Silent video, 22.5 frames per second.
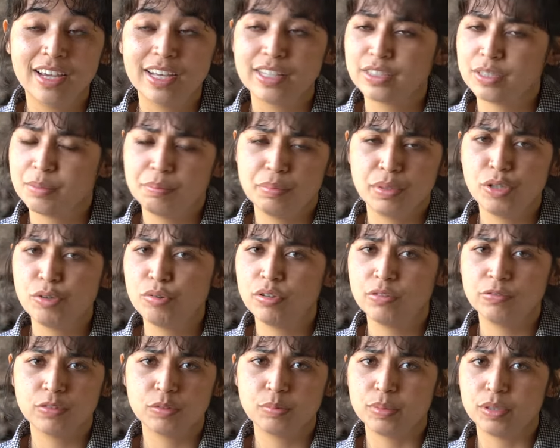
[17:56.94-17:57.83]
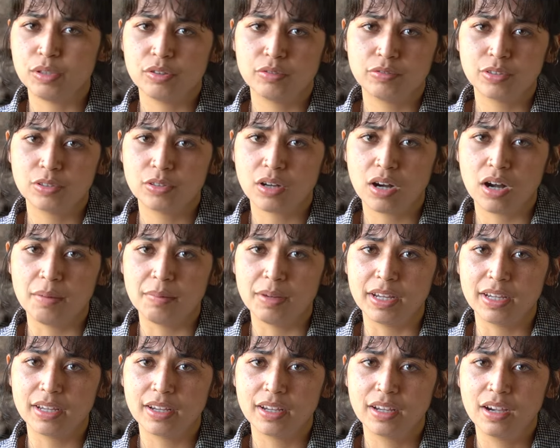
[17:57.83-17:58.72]
It's a beautiful, beautiful
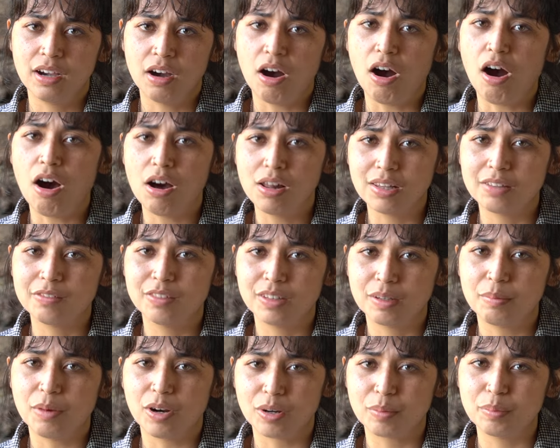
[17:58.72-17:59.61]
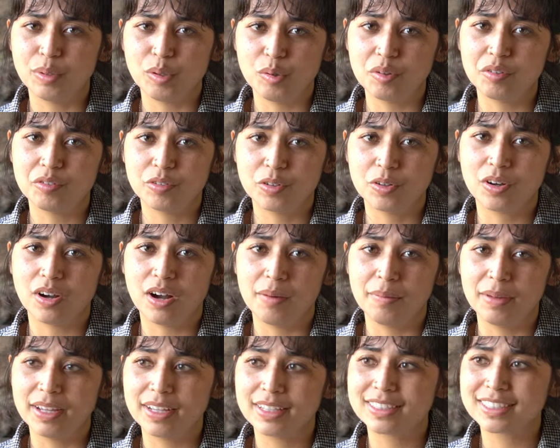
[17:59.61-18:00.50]
comic. All of them are beautiful
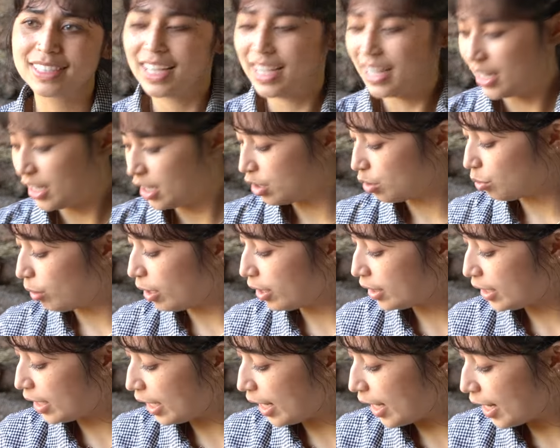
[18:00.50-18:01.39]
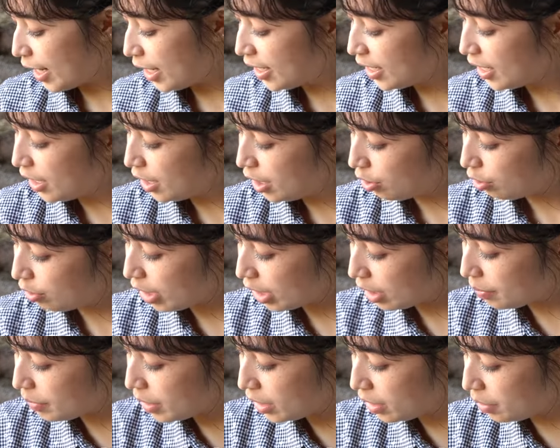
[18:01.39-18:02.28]
comics. The one that I
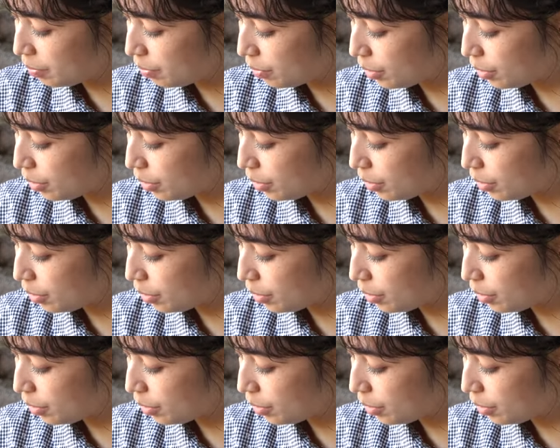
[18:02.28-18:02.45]
recommend the